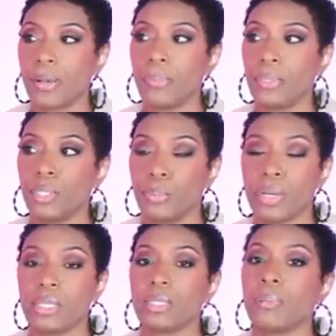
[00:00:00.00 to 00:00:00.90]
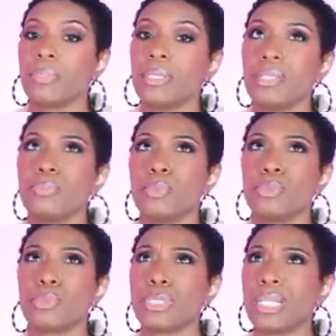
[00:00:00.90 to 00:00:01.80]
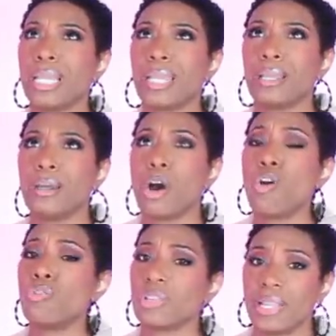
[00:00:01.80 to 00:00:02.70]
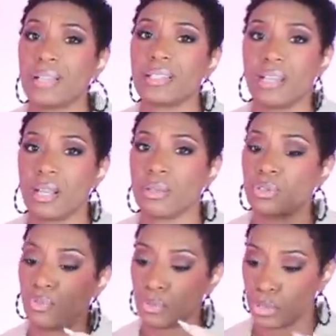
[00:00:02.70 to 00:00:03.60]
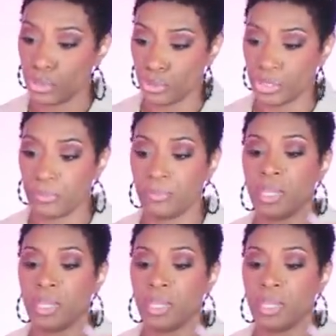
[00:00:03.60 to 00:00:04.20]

I'll put the price up, but these boots was like over $1,000 for sure.